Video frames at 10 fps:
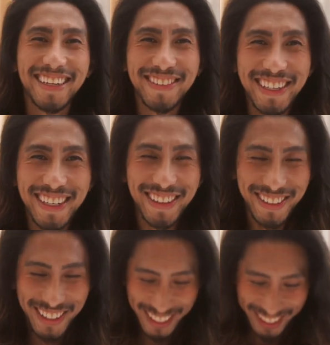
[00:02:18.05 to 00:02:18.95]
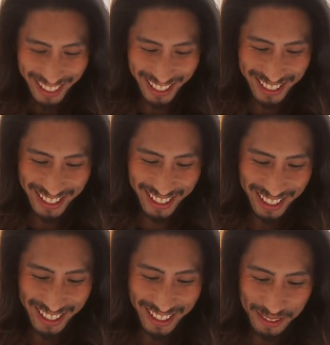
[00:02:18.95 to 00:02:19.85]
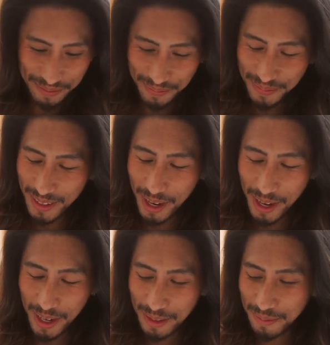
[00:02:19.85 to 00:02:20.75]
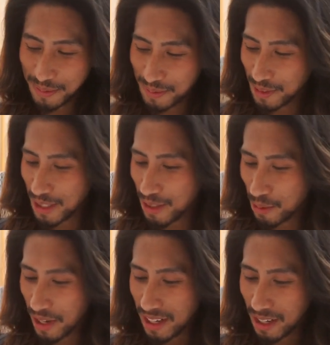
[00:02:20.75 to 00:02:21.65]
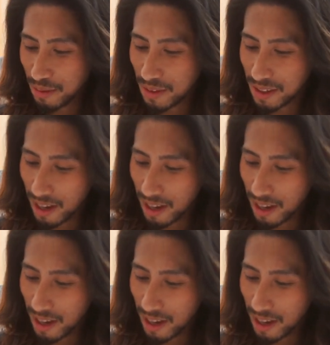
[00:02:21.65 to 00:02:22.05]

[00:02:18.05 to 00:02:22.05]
Here we go. Let's see. Okay, it's ready, I feel.